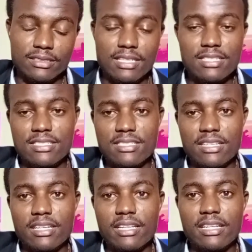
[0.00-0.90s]
That is
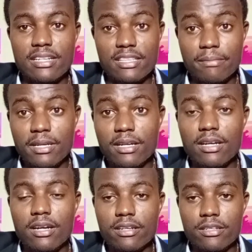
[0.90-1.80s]
the rhythmic
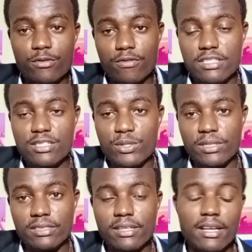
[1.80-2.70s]
riff of the song.